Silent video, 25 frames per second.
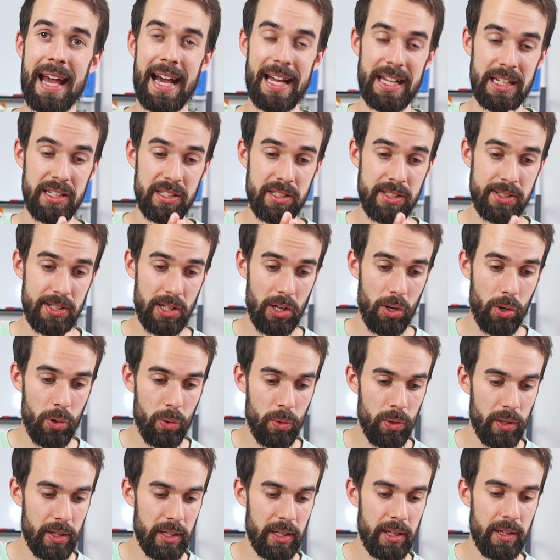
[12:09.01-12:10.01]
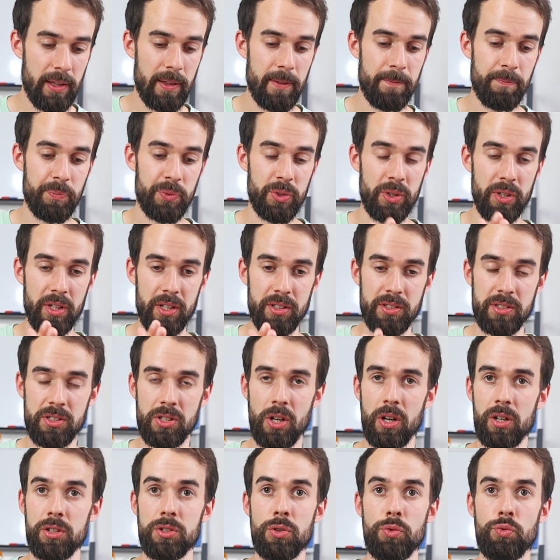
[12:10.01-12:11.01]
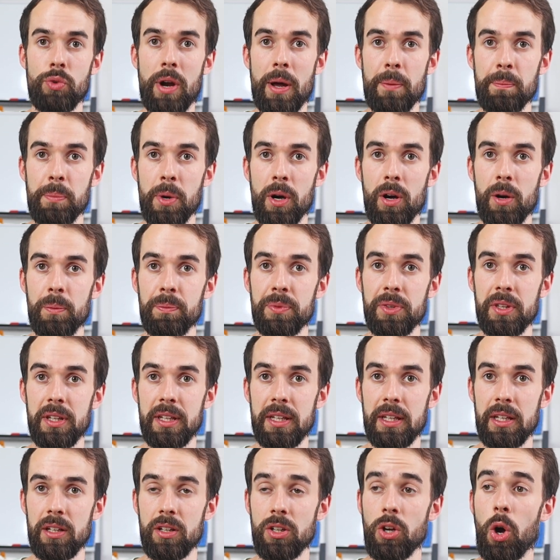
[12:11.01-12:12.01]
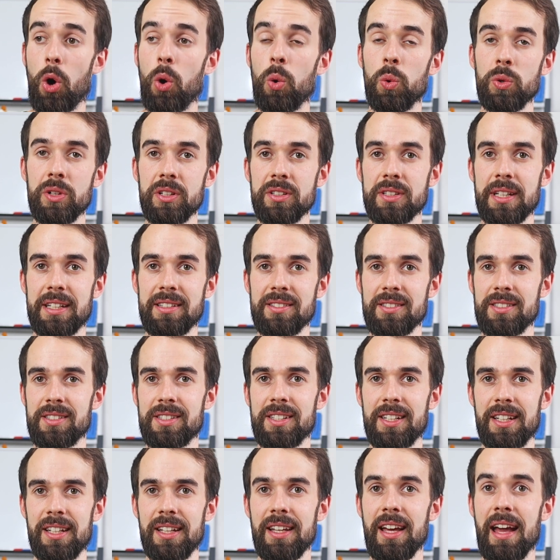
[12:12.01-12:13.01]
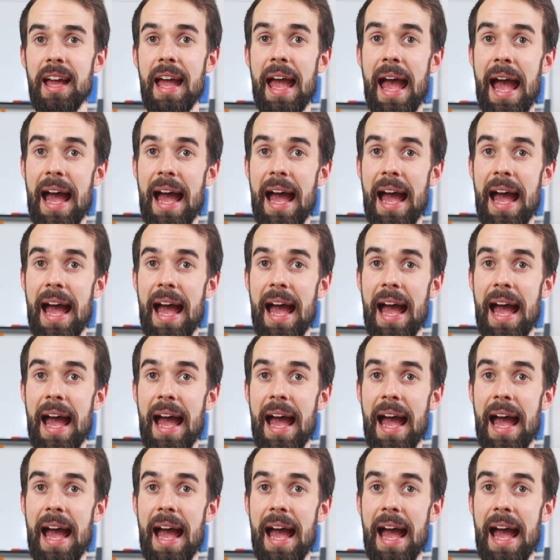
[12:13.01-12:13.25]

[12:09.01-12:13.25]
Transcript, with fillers: And then slowly you can start to ramp up the cold intensity